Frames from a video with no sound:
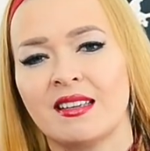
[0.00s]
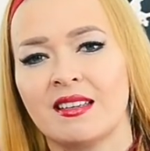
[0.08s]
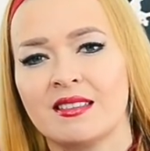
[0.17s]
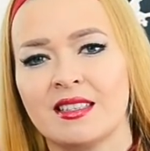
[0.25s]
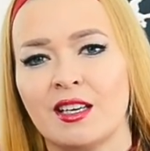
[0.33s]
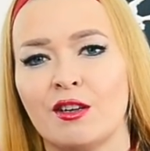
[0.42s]

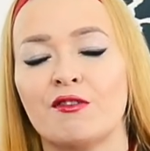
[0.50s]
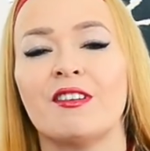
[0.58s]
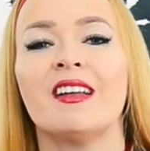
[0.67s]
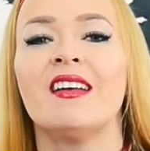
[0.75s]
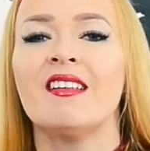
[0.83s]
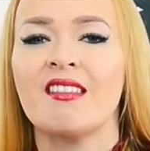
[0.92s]
herself
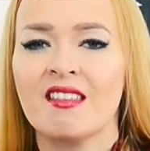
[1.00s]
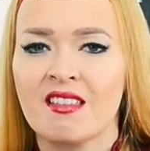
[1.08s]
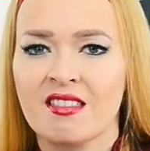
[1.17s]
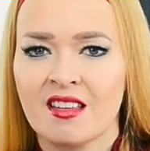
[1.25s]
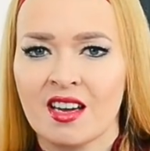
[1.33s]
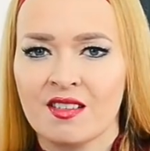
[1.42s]
in the
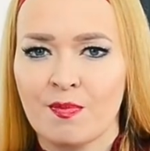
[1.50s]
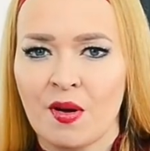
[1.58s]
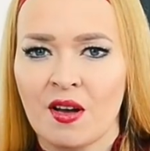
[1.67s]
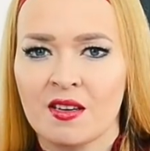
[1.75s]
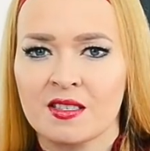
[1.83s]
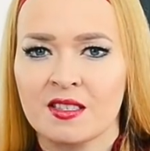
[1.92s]
third
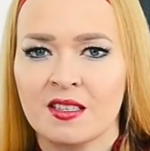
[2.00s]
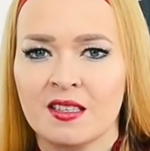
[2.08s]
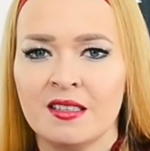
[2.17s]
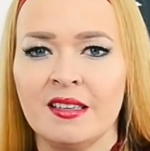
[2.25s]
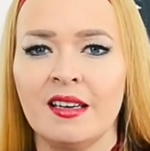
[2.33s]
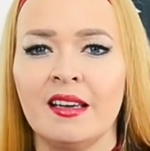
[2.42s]

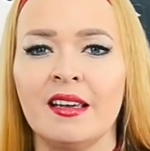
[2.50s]
person